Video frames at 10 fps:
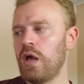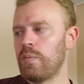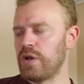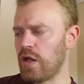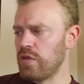
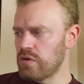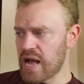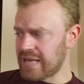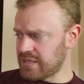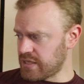But
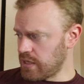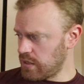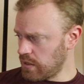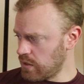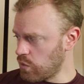nonetheless,
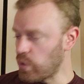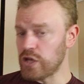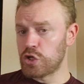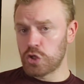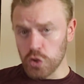
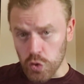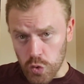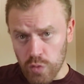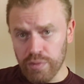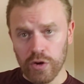we
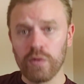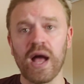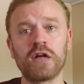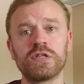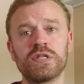do
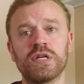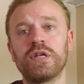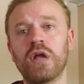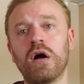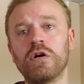progress
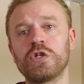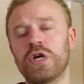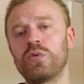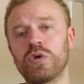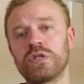in knowledge
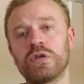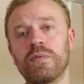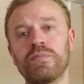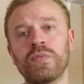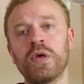and
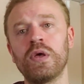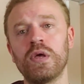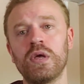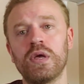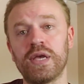wisdom
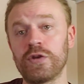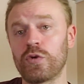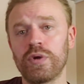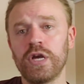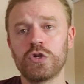in
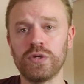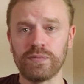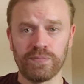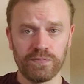creation.